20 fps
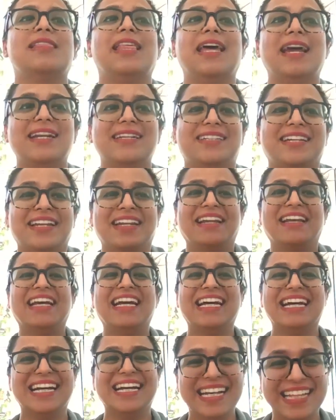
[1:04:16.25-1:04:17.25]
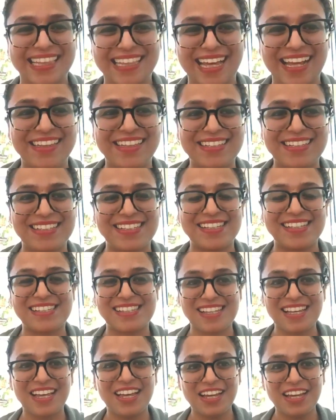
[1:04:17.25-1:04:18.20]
that that this is,